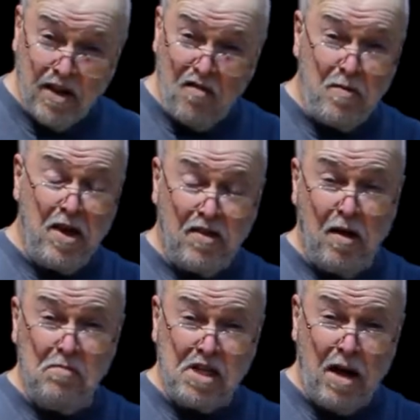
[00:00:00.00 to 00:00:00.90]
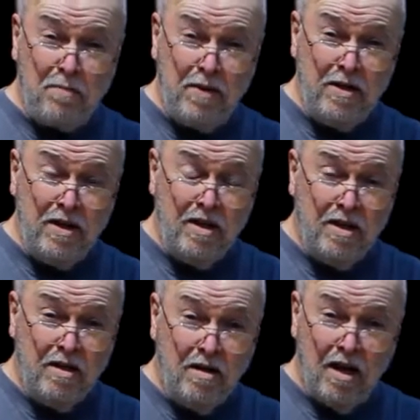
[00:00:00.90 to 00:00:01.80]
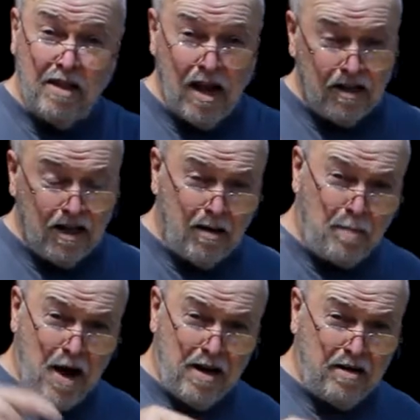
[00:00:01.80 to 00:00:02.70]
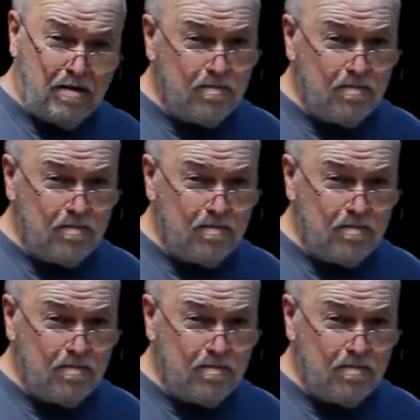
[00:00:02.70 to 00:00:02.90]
give me a thumbs up. Hit that little button.